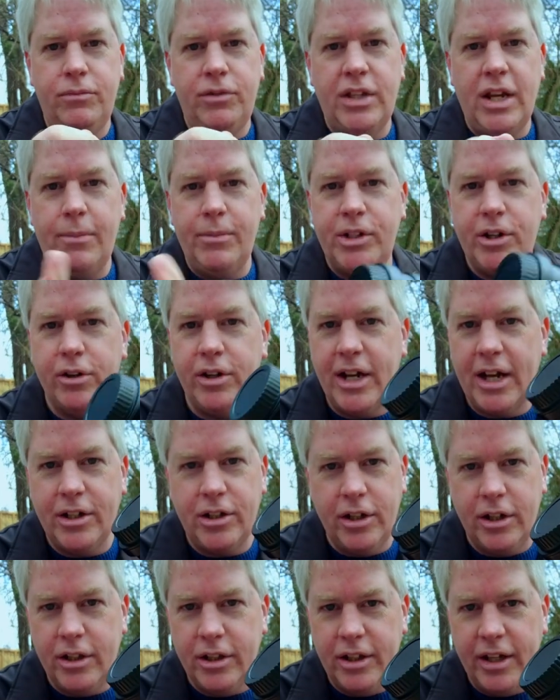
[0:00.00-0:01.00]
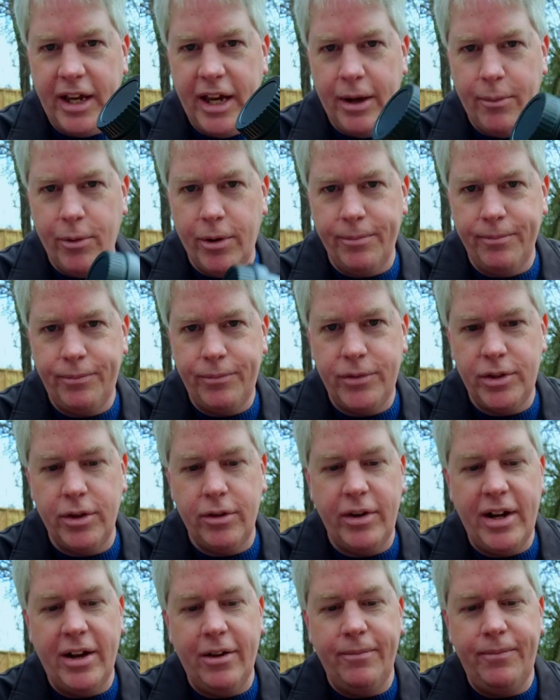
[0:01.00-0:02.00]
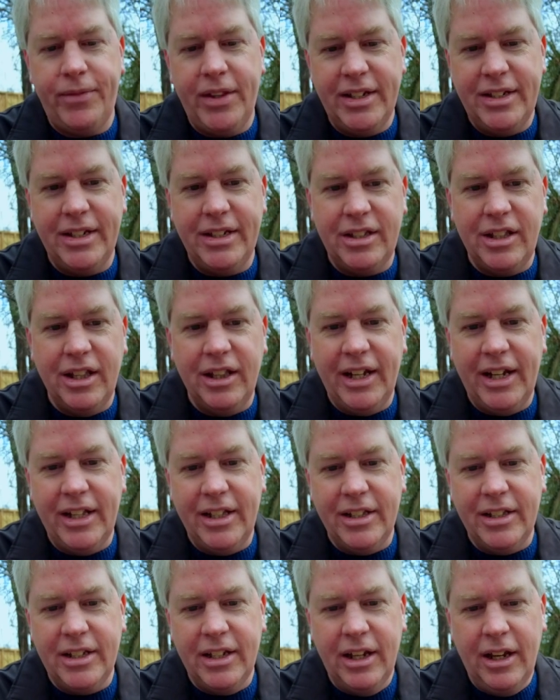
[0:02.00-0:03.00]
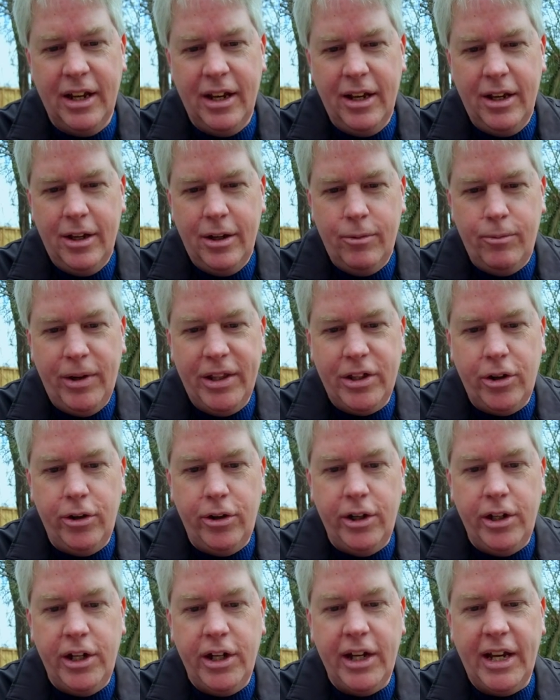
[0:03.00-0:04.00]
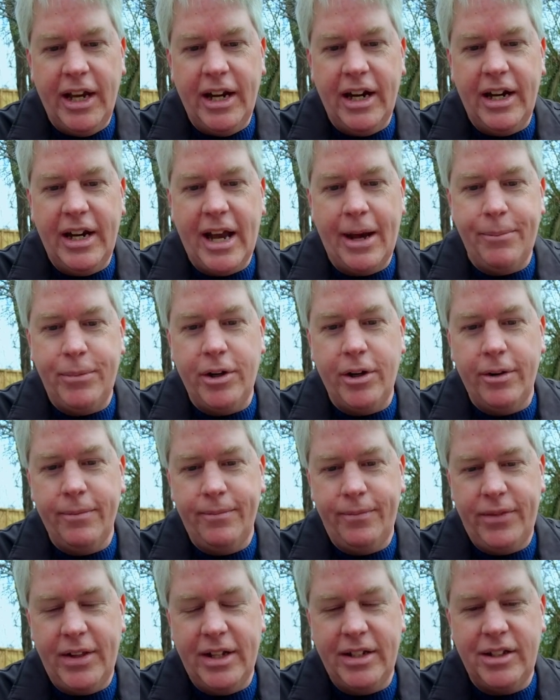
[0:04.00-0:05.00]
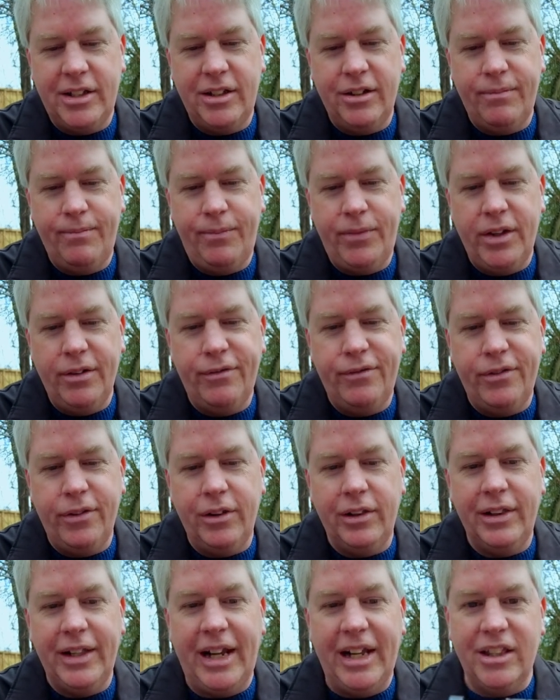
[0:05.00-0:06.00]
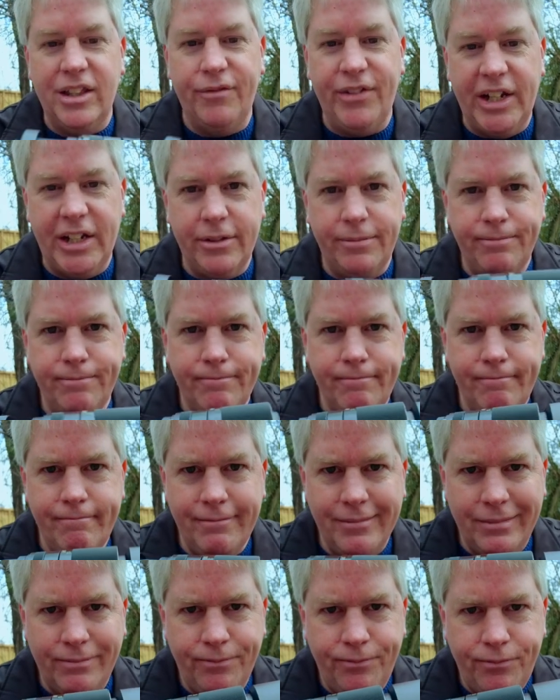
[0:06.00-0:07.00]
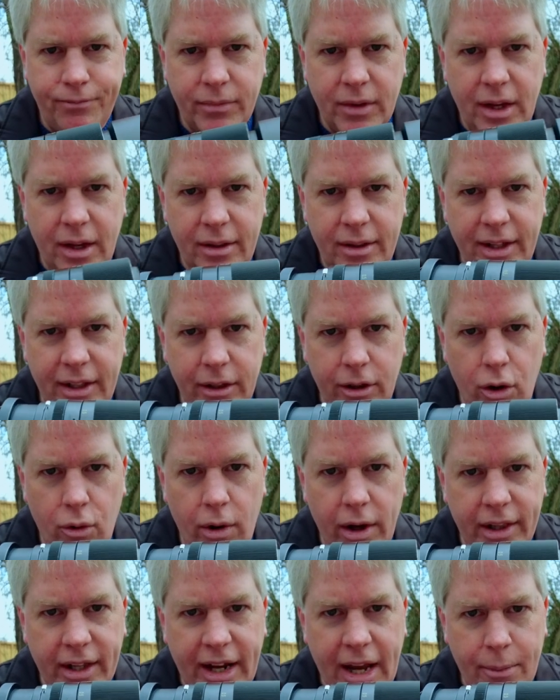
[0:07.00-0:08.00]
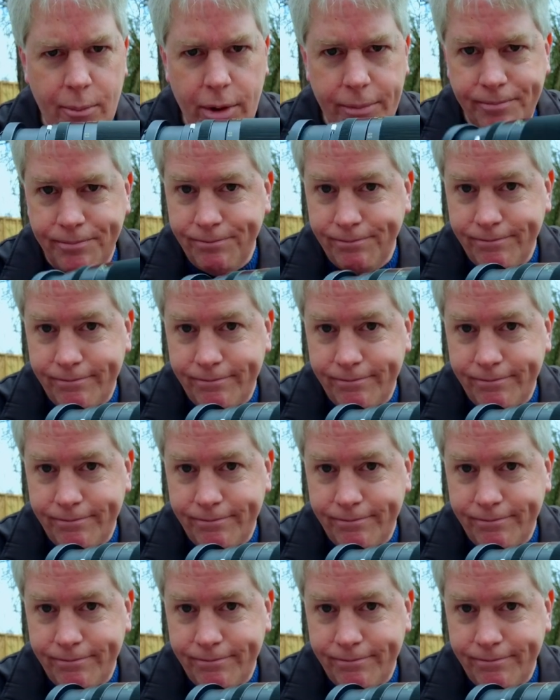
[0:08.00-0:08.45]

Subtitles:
Same as you're attaching them to the camera. So now this is the lens with hood and adapter. That's the full length of it that'll go on the camera.